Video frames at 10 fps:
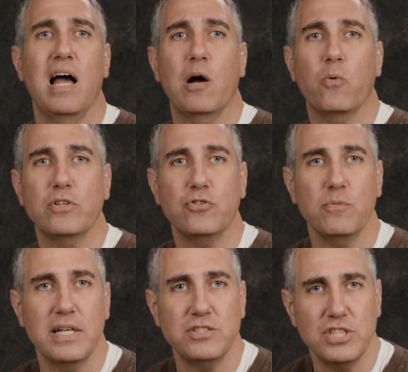I went to
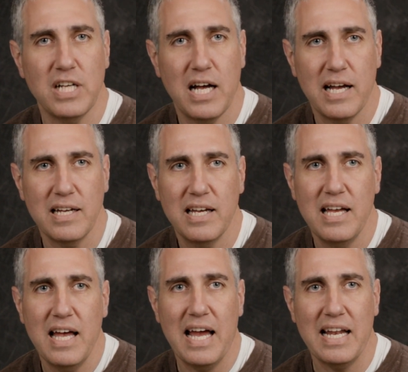my GI
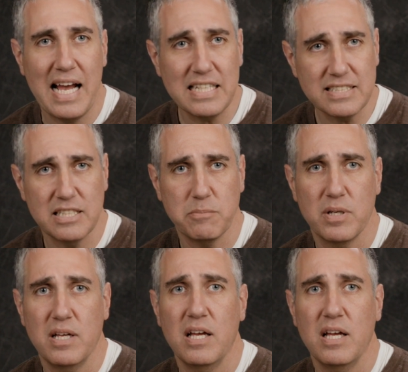and asked him